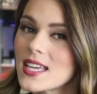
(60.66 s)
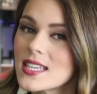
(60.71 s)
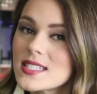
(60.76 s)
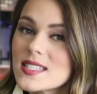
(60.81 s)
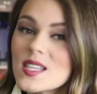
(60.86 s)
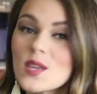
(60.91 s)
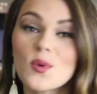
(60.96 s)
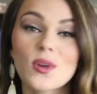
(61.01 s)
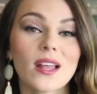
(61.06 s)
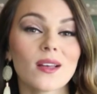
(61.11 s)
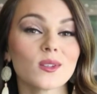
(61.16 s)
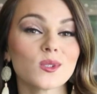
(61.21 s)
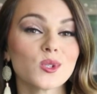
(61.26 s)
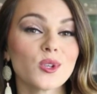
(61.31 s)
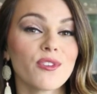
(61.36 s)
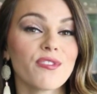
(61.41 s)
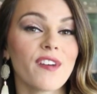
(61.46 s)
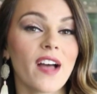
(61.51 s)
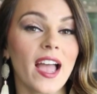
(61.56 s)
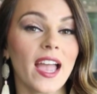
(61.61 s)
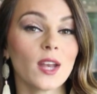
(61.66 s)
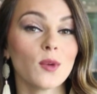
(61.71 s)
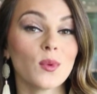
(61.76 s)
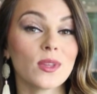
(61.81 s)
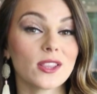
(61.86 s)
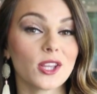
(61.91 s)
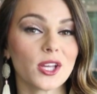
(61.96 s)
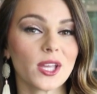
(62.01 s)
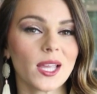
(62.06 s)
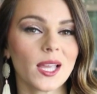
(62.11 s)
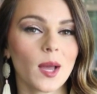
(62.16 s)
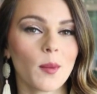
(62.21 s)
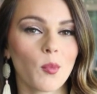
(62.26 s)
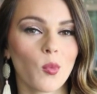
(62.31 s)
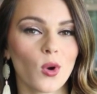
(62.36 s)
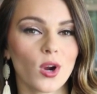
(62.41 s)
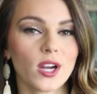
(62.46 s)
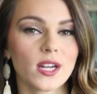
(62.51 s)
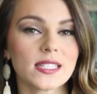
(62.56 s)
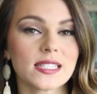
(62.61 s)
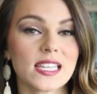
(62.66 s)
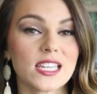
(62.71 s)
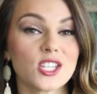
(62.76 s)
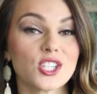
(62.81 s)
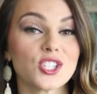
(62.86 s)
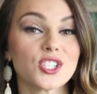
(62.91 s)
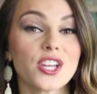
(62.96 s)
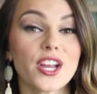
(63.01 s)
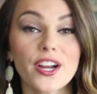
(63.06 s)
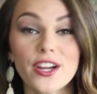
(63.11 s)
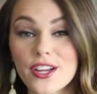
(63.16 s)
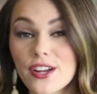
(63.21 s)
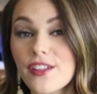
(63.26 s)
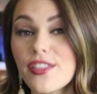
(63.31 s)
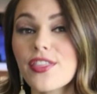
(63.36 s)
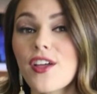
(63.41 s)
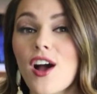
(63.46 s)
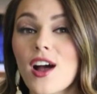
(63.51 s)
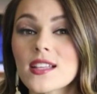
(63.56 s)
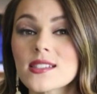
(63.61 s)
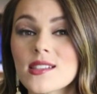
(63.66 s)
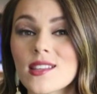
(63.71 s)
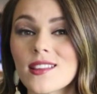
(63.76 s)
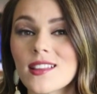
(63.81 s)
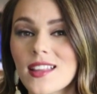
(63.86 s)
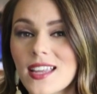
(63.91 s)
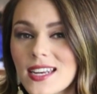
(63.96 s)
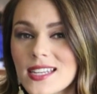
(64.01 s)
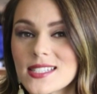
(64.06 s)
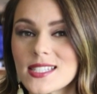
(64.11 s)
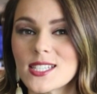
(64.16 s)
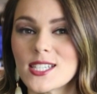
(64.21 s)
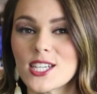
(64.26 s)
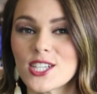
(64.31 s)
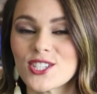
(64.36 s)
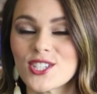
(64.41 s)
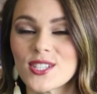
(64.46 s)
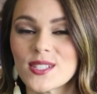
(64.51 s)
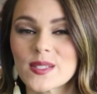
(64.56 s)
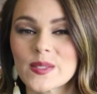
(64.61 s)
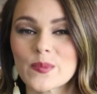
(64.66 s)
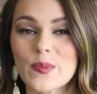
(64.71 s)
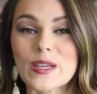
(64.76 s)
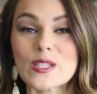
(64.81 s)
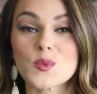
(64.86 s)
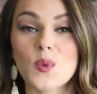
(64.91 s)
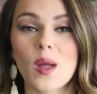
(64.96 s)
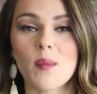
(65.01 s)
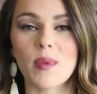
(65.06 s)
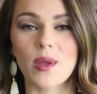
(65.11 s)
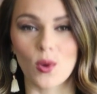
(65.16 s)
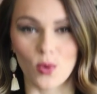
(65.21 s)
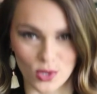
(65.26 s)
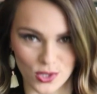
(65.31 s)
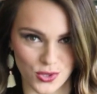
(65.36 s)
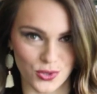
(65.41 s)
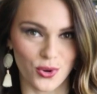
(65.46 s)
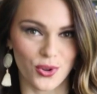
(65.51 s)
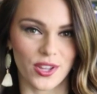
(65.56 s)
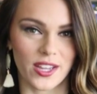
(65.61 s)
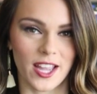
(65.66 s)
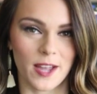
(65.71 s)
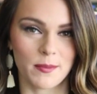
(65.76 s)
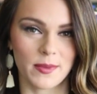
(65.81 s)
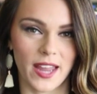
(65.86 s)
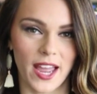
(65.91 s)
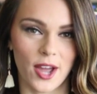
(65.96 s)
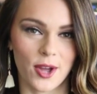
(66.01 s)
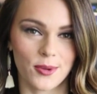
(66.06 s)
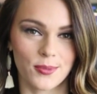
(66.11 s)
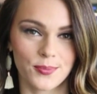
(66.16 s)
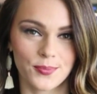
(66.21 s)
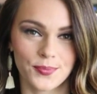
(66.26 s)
See what else you'll find when looking up words and share your thoughts on the latest additions by swiping or scrolling up now.